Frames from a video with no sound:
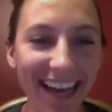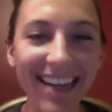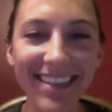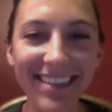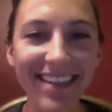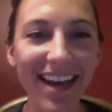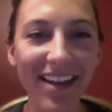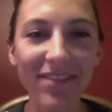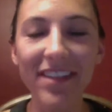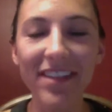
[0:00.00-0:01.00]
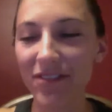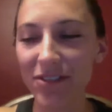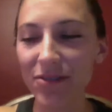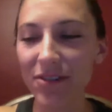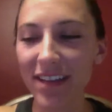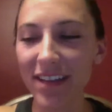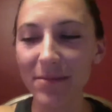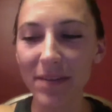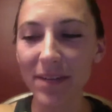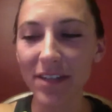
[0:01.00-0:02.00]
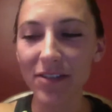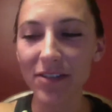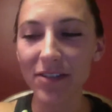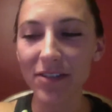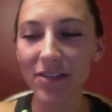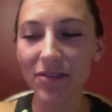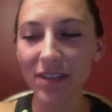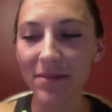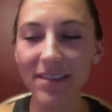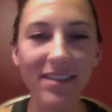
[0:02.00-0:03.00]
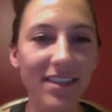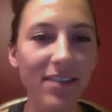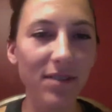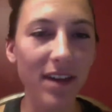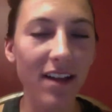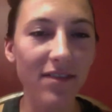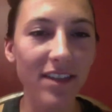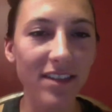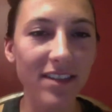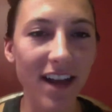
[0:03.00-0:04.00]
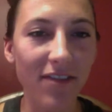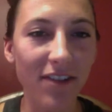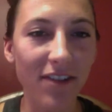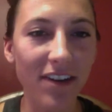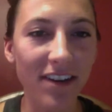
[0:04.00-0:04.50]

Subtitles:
Elephants for sure. That's my big dream, is to see elephants in Africa.